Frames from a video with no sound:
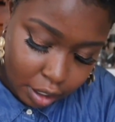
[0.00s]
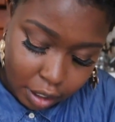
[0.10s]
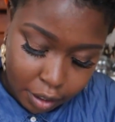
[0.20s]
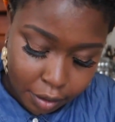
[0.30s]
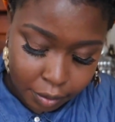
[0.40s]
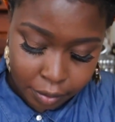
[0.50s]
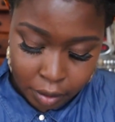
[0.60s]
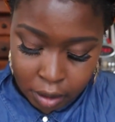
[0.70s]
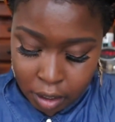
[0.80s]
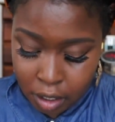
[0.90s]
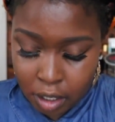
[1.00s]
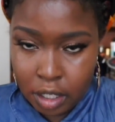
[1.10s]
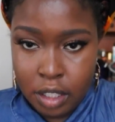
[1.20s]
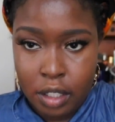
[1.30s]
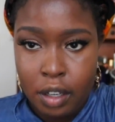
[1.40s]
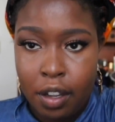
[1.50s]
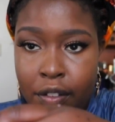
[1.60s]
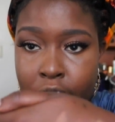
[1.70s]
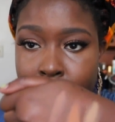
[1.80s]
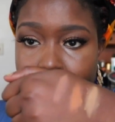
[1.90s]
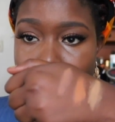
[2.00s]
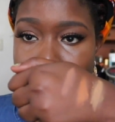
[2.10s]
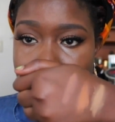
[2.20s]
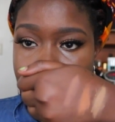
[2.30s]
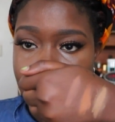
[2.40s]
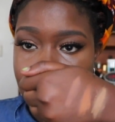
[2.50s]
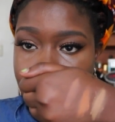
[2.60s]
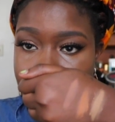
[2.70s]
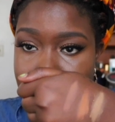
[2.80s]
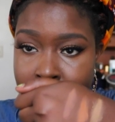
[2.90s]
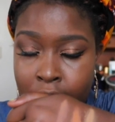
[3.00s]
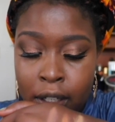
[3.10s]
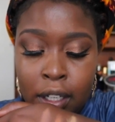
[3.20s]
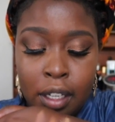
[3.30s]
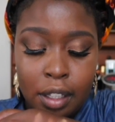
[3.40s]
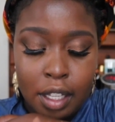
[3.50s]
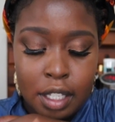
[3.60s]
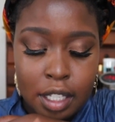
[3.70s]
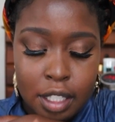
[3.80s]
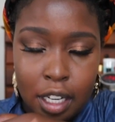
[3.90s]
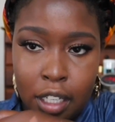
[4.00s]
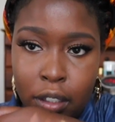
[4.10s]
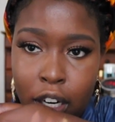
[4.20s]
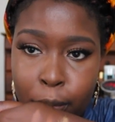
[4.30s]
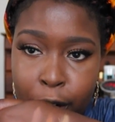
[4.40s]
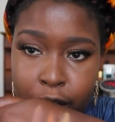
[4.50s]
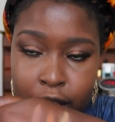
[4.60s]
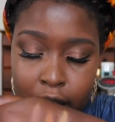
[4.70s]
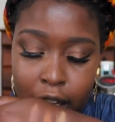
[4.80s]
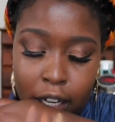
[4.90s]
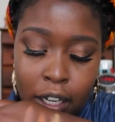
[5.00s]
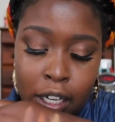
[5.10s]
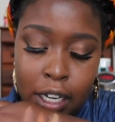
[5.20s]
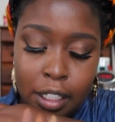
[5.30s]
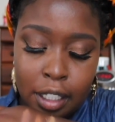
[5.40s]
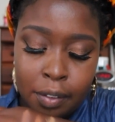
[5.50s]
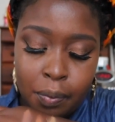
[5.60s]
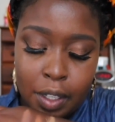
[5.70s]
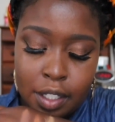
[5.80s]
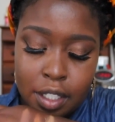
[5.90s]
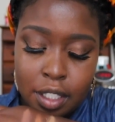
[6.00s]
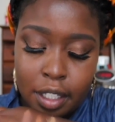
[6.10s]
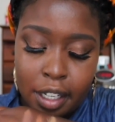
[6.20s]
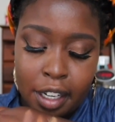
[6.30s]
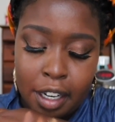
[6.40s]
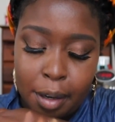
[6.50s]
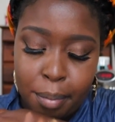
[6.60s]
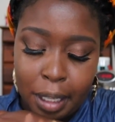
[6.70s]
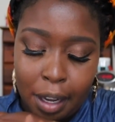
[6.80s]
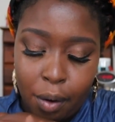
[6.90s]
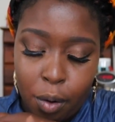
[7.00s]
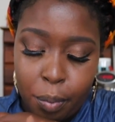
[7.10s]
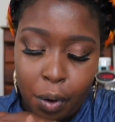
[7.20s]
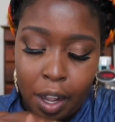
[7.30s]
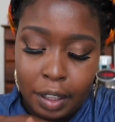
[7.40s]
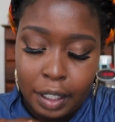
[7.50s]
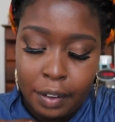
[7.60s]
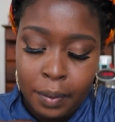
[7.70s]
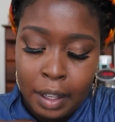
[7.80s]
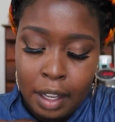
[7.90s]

Okay. So if you look at it on my wrist, this is the La Mercier color, this is the Black Opal color,